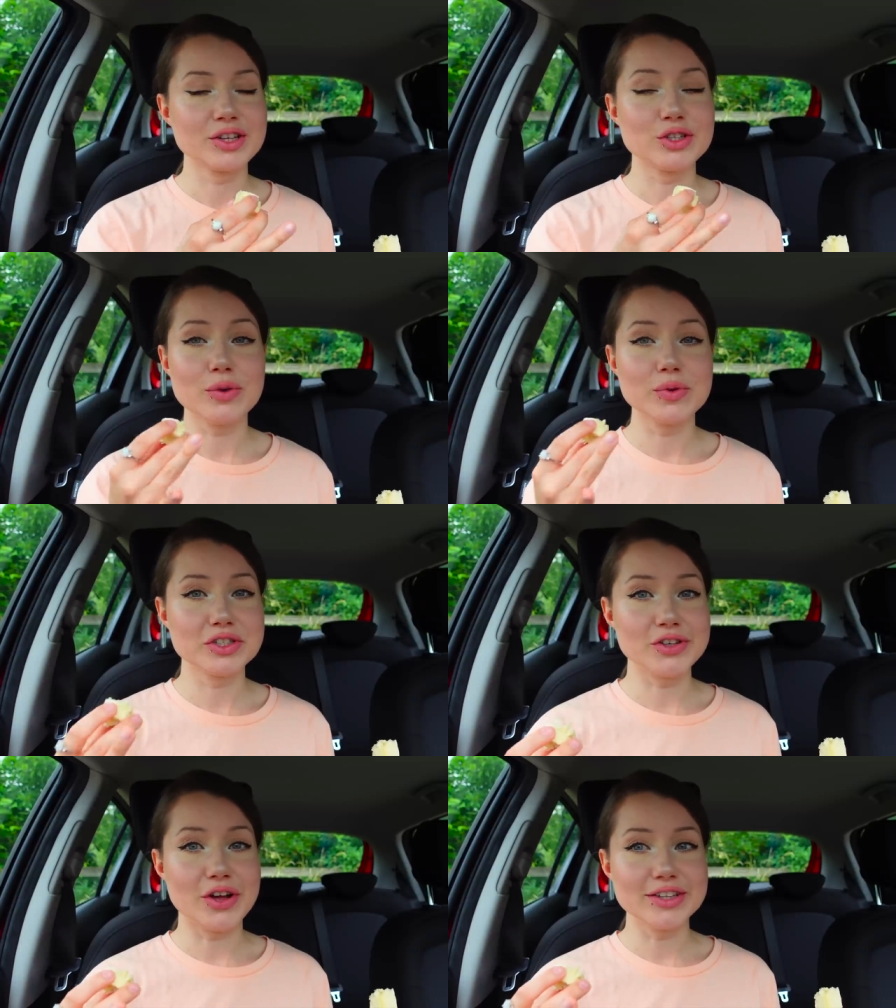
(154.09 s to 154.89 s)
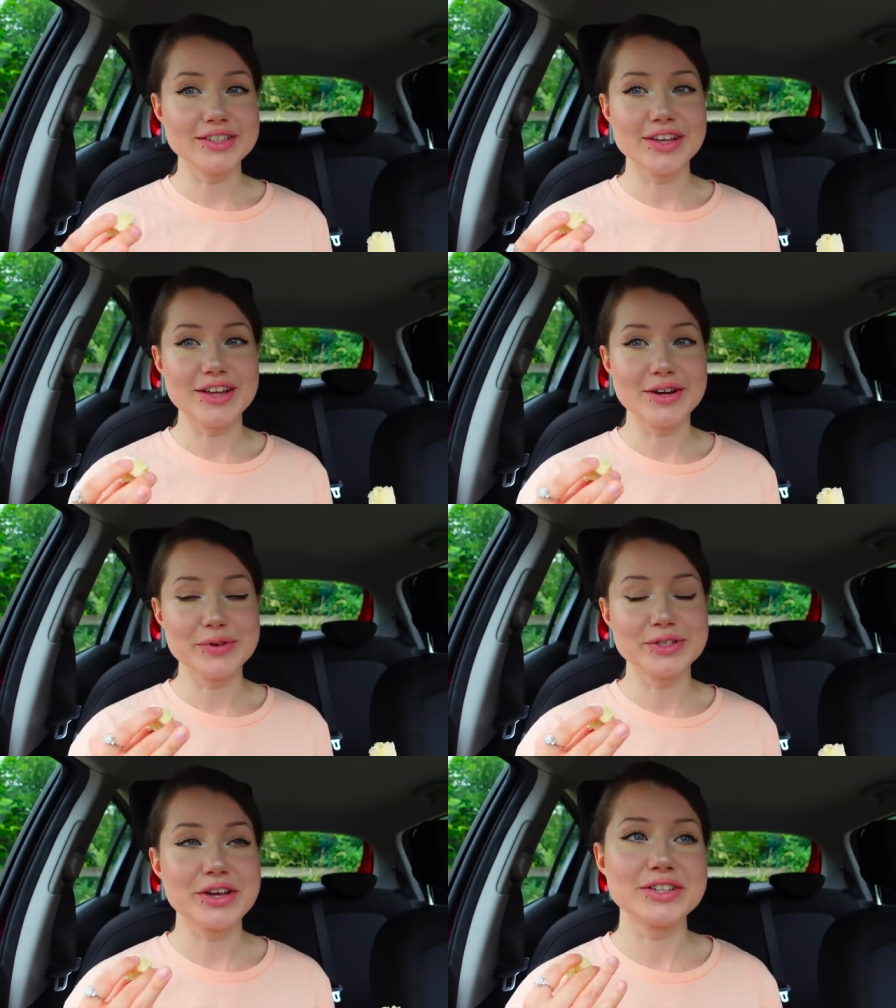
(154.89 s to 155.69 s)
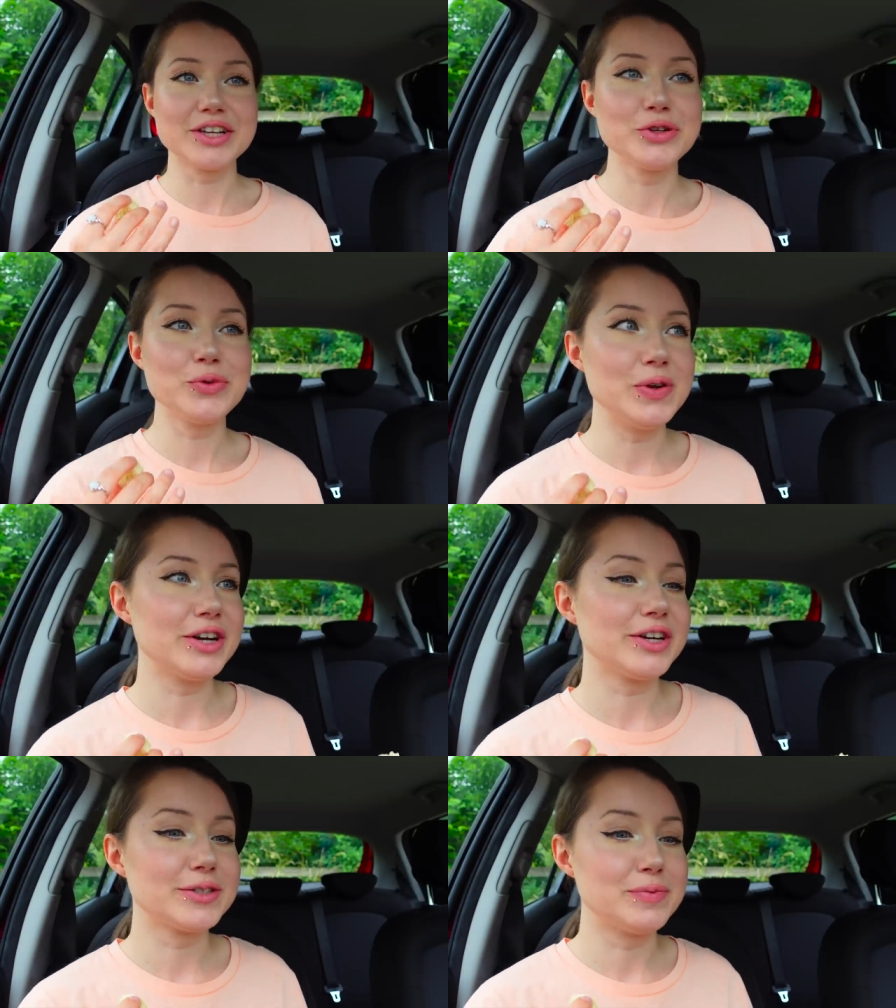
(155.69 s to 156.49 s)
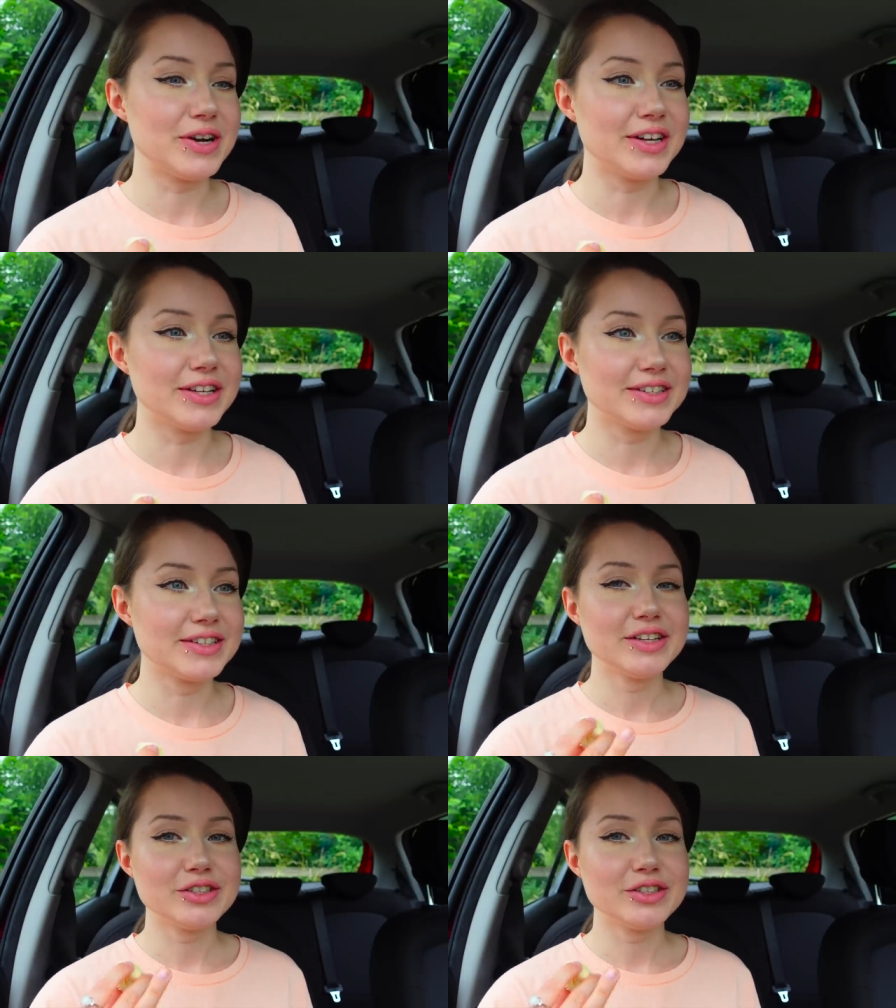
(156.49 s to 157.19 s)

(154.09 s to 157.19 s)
So it was salty and it was like such a weird experience